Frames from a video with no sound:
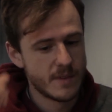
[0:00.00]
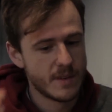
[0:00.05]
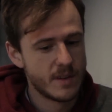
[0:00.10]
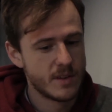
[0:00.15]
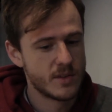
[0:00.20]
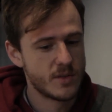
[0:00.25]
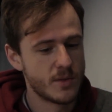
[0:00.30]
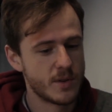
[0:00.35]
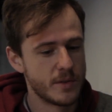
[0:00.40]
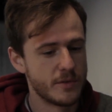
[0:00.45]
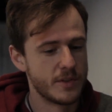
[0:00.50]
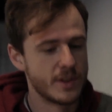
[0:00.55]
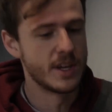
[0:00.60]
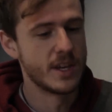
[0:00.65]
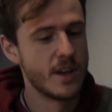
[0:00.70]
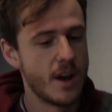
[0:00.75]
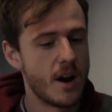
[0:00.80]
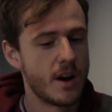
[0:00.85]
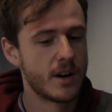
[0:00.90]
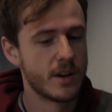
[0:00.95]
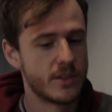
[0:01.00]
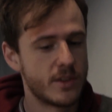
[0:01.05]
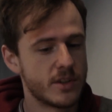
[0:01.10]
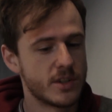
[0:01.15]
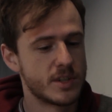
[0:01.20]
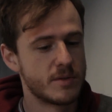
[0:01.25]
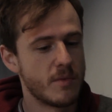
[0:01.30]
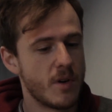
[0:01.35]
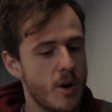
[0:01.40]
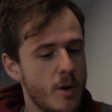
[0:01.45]
sort of
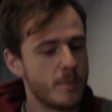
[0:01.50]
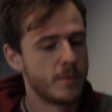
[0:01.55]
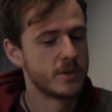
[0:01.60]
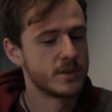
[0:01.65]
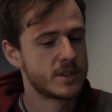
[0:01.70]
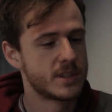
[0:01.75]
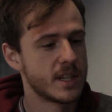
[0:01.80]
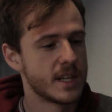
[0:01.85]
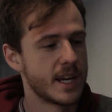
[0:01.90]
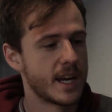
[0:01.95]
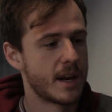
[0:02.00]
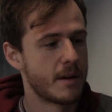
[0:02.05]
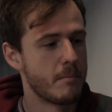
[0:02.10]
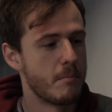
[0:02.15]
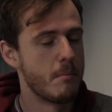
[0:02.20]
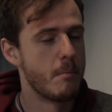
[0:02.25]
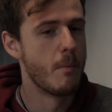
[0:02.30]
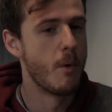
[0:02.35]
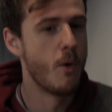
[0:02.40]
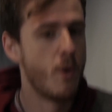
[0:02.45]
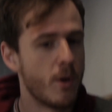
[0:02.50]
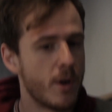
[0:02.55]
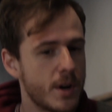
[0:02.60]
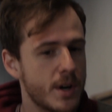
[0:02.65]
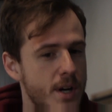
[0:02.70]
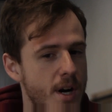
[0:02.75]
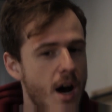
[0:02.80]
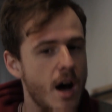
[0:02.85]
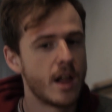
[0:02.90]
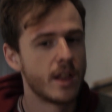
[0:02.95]
there's almost like more
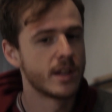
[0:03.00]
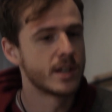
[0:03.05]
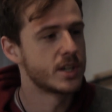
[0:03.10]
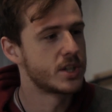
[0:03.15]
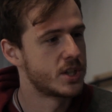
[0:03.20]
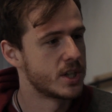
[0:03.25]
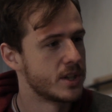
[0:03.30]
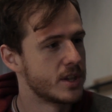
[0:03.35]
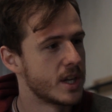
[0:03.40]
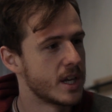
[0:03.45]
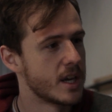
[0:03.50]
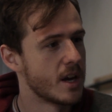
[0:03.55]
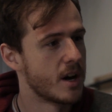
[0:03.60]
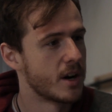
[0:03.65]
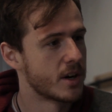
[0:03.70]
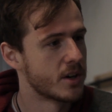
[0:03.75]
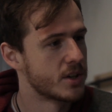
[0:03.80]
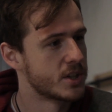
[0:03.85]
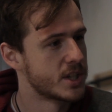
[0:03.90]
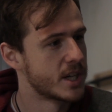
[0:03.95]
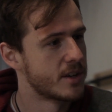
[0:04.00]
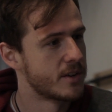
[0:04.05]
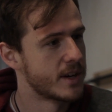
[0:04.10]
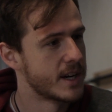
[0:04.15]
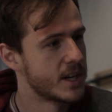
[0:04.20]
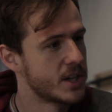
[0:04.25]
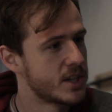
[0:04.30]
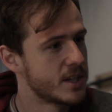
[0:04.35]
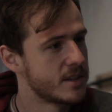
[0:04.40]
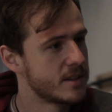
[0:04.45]
knowledge in the younger
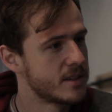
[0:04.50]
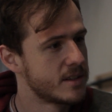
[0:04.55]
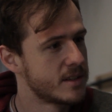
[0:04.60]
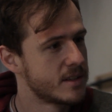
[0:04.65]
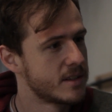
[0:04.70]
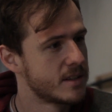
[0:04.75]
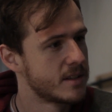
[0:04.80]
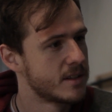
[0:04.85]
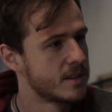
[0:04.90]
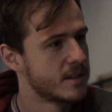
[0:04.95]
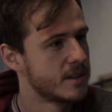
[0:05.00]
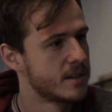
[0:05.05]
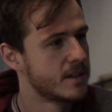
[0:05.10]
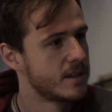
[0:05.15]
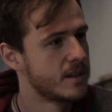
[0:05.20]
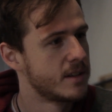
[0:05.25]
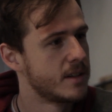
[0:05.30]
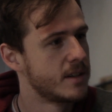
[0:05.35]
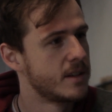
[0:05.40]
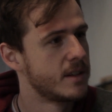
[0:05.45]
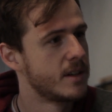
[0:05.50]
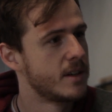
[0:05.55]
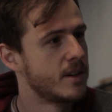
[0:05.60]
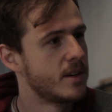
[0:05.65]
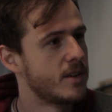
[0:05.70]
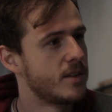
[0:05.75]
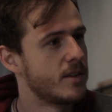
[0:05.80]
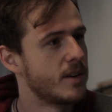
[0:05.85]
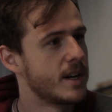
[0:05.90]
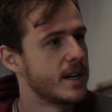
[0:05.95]
generations,
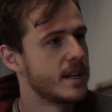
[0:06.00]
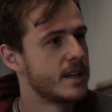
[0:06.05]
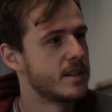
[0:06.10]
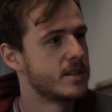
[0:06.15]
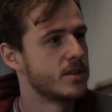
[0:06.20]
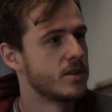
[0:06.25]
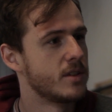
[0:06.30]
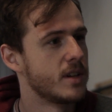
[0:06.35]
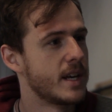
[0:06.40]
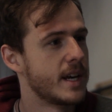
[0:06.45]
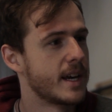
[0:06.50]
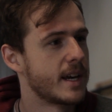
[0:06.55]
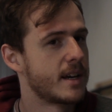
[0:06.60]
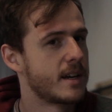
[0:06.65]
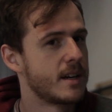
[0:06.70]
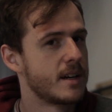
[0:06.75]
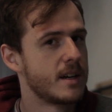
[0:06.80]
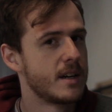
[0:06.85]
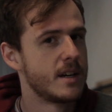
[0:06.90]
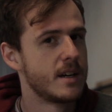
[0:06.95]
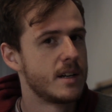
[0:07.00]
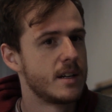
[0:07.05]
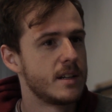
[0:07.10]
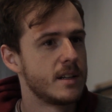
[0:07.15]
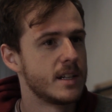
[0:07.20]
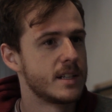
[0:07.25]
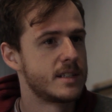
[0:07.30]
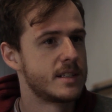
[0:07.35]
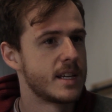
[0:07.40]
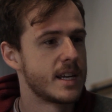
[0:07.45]
right? So like,
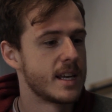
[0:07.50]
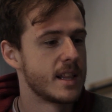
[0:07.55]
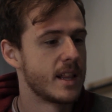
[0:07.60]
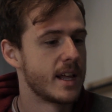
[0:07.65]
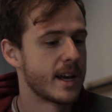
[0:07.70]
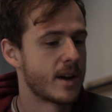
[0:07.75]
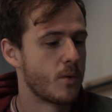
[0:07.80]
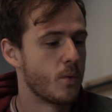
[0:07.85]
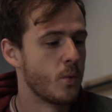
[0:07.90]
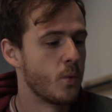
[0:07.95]
let's say like